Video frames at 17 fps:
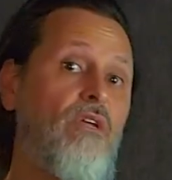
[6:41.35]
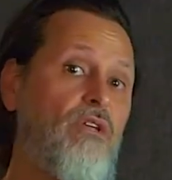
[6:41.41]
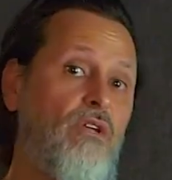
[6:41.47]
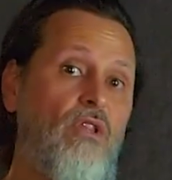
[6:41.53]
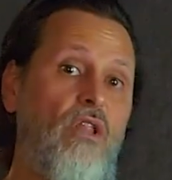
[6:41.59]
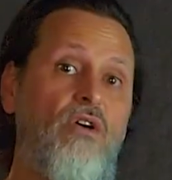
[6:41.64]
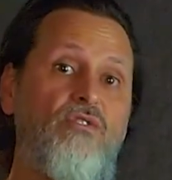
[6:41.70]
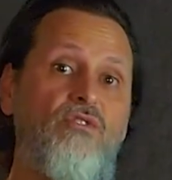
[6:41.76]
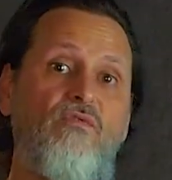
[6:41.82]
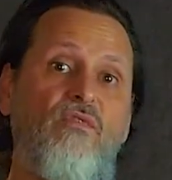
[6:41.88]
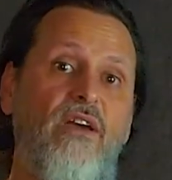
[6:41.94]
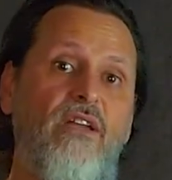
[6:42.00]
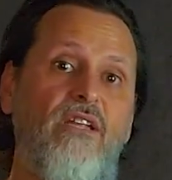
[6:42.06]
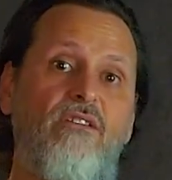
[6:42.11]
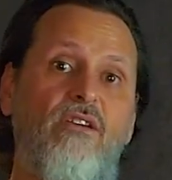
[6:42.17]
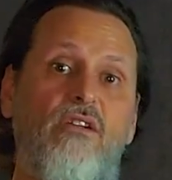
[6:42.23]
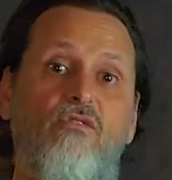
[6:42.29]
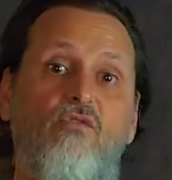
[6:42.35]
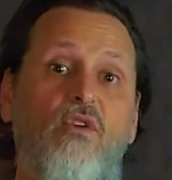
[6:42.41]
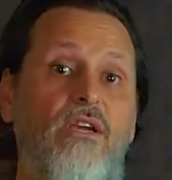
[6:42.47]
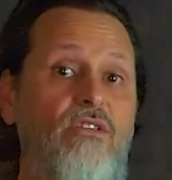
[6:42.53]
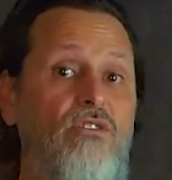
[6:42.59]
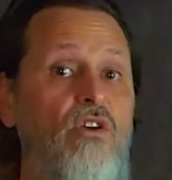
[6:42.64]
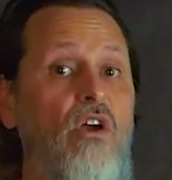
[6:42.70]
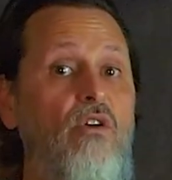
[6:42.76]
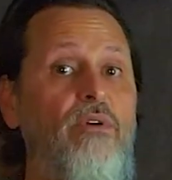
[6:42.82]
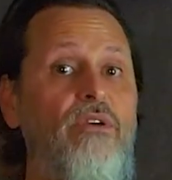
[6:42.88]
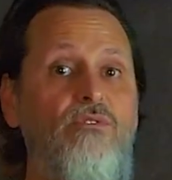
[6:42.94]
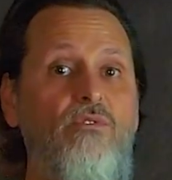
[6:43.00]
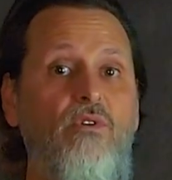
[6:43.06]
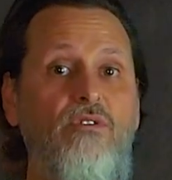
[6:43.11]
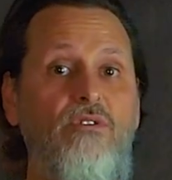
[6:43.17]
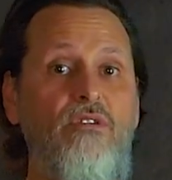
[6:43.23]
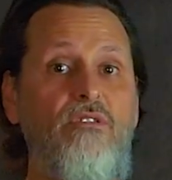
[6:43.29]
You'll also find a ton of great song
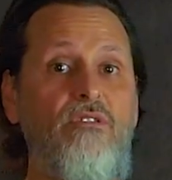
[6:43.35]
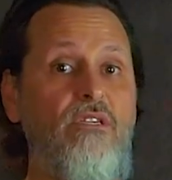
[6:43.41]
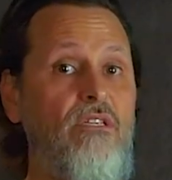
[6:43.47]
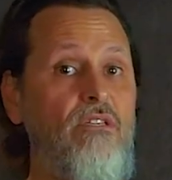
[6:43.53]
resources,